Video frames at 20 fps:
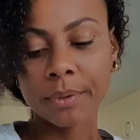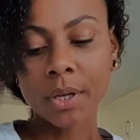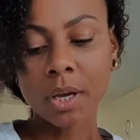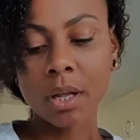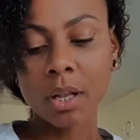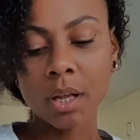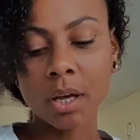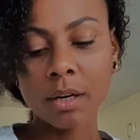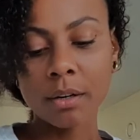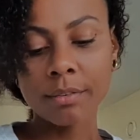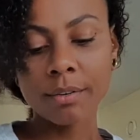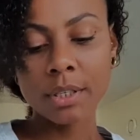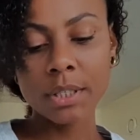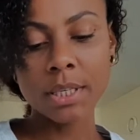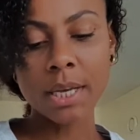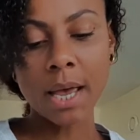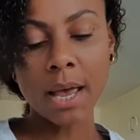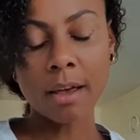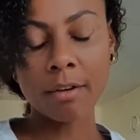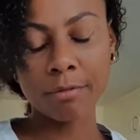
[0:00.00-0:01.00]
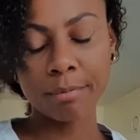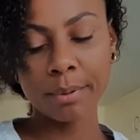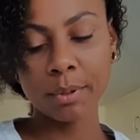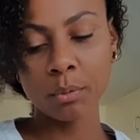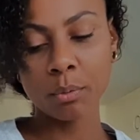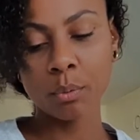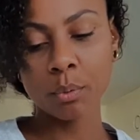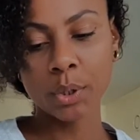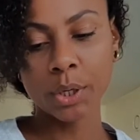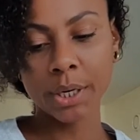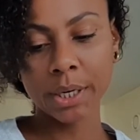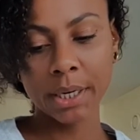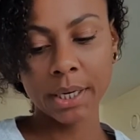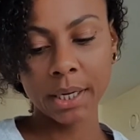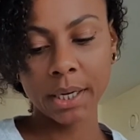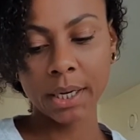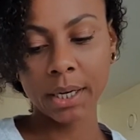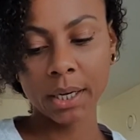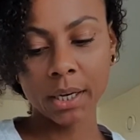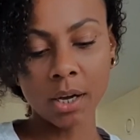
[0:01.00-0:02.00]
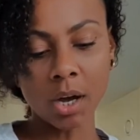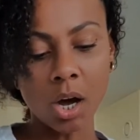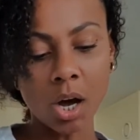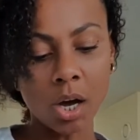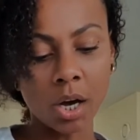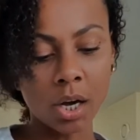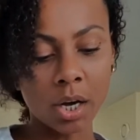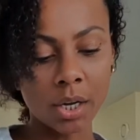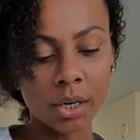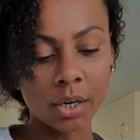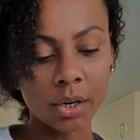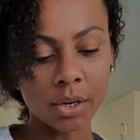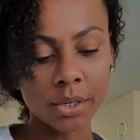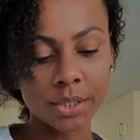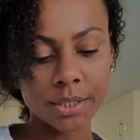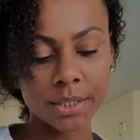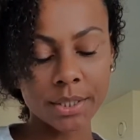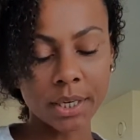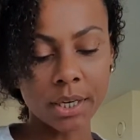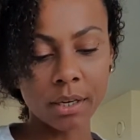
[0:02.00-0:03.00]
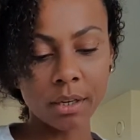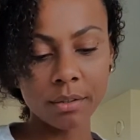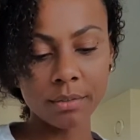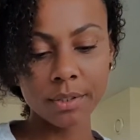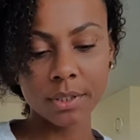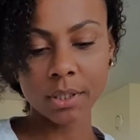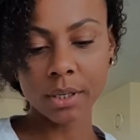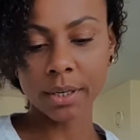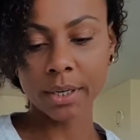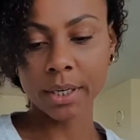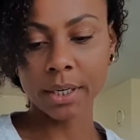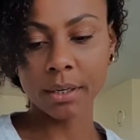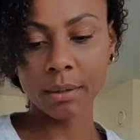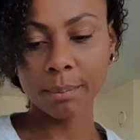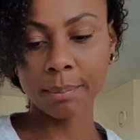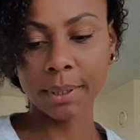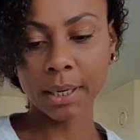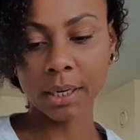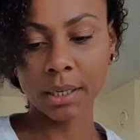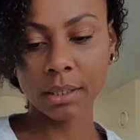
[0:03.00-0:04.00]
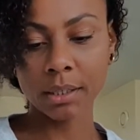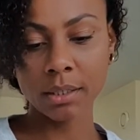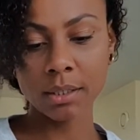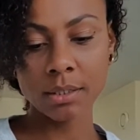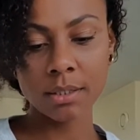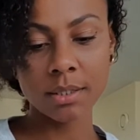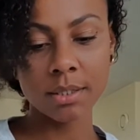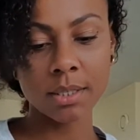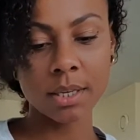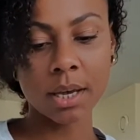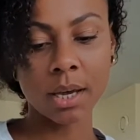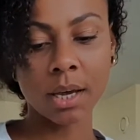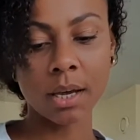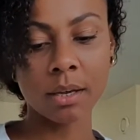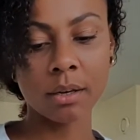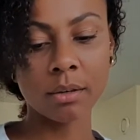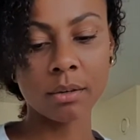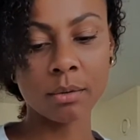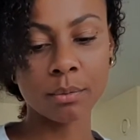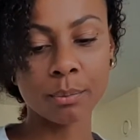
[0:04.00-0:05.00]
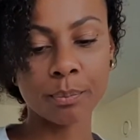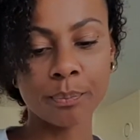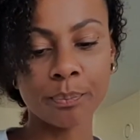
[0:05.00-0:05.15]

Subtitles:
A lot of us have been working on ourselves, our independence, and